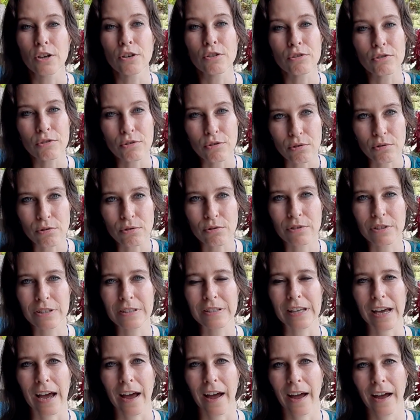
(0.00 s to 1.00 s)
Use
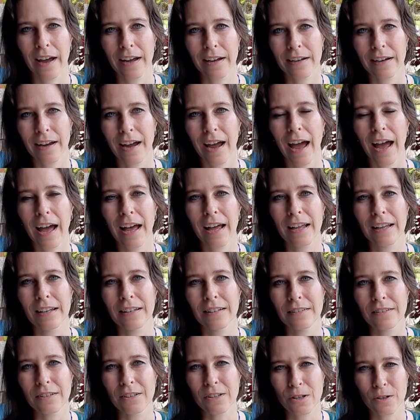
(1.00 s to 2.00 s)
that and,